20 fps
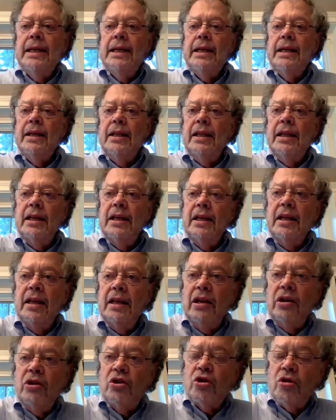
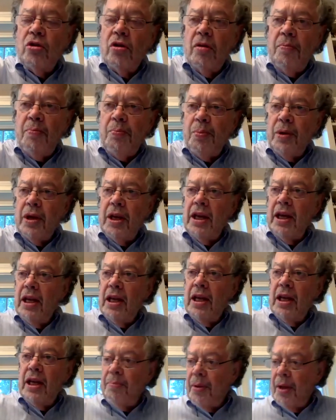The Trump
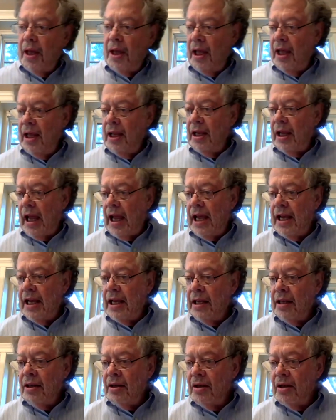campaign
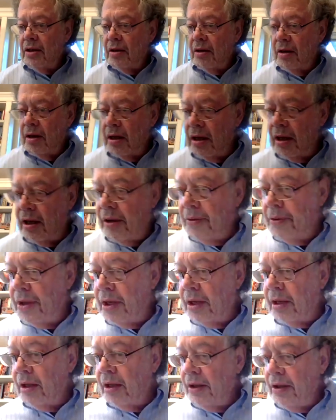and
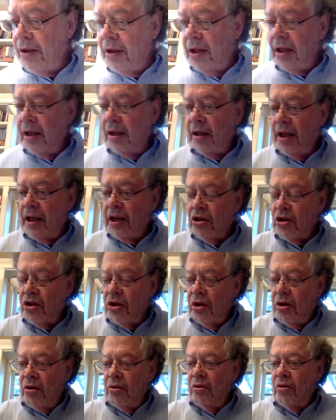the
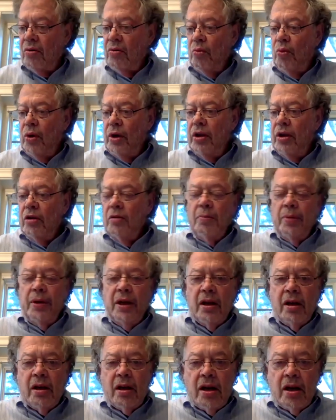election will
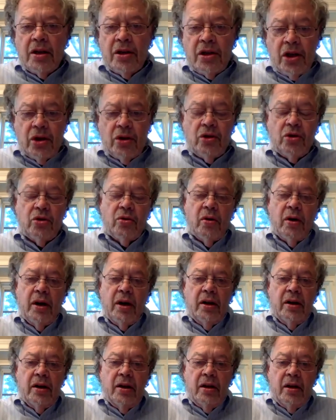be
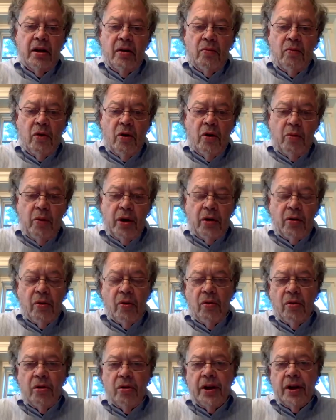concentrated in what we
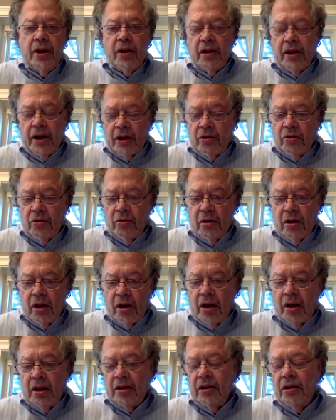call the Electoral
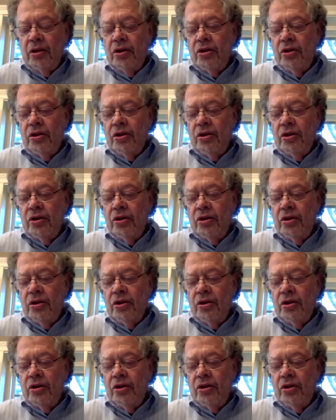College.